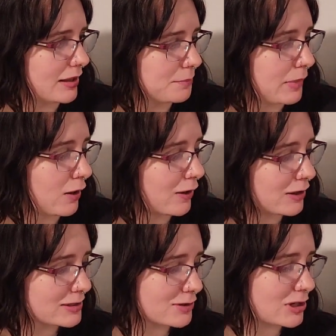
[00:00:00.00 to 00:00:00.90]
My Heart
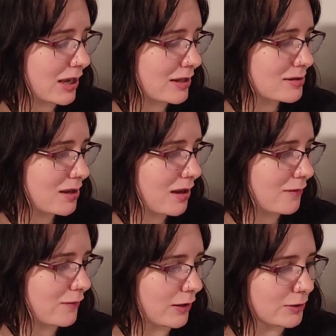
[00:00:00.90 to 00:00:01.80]
is a Chainsaw
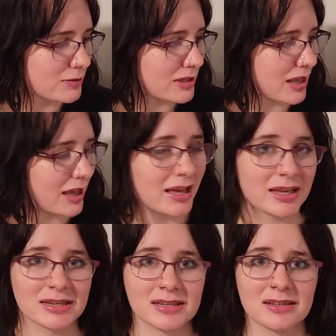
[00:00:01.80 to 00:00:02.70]
follows
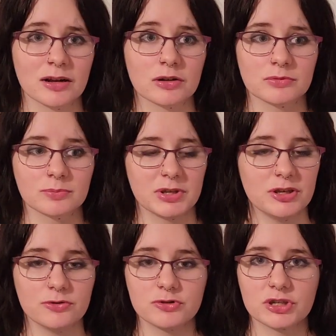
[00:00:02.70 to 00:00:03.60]
a
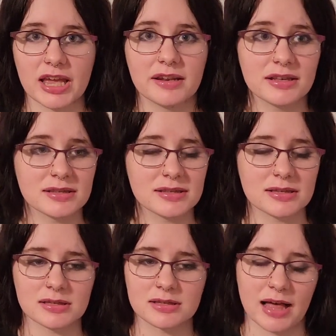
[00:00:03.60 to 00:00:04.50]
huge 80s
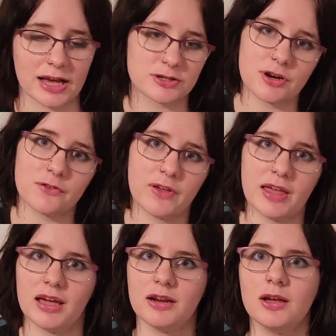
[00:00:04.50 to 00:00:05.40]
slasher
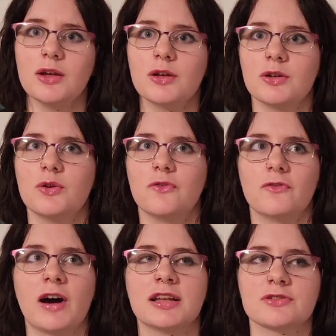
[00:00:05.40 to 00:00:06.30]
fan who
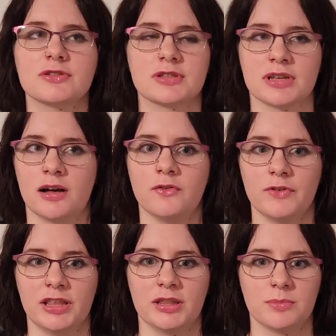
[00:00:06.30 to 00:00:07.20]
finds herself
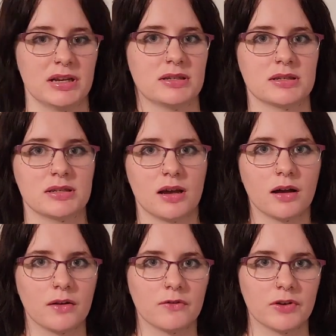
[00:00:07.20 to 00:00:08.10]
in the midst
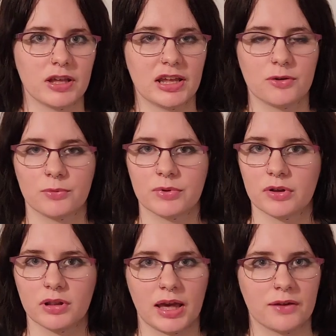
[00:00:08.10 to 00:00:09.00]
of a real
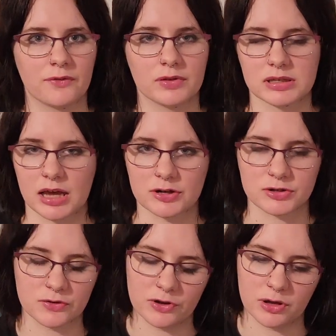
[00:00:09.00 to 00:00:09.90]
life
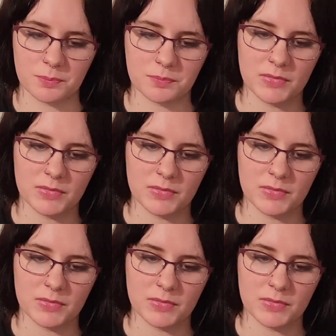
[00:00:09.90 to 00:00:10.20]
slasher film